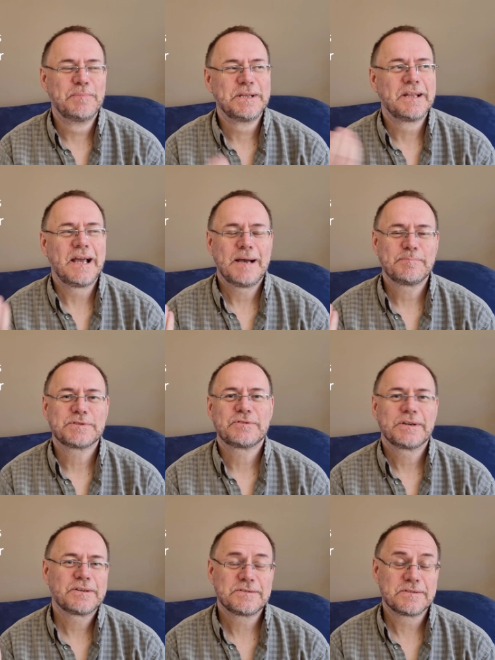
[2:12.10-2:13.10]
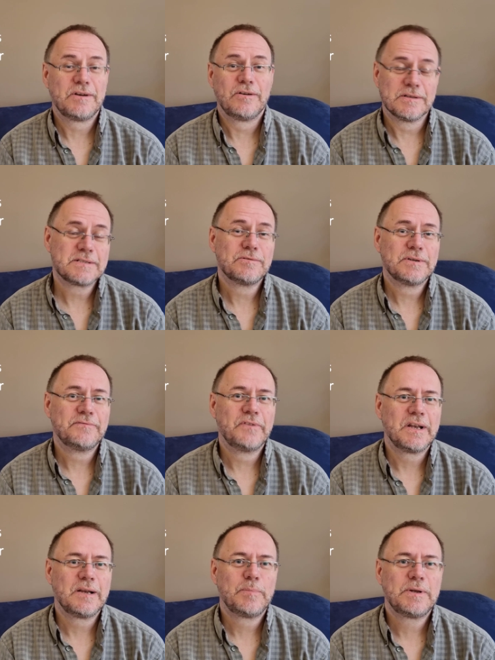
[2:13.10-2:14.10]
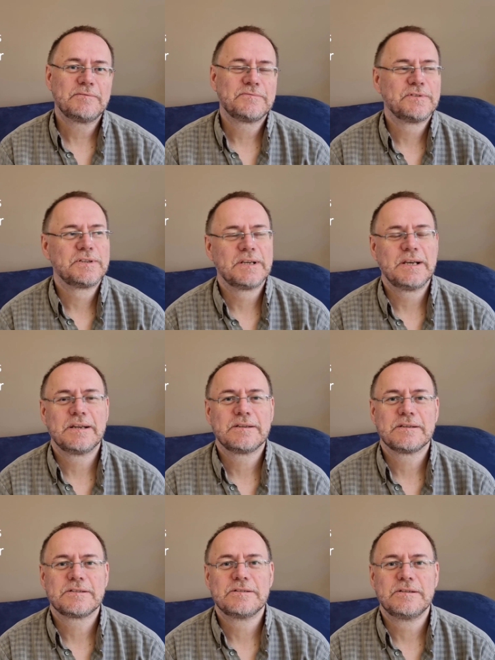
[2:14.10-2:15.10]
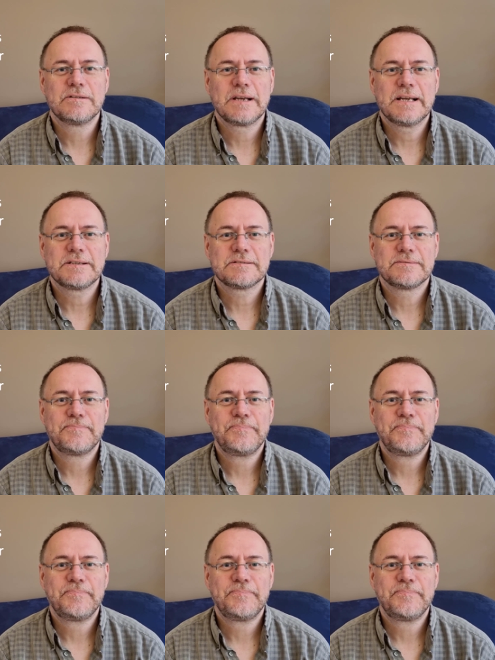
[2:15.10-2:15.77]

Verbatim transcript: I mean, the abstract is also available for the editor to look at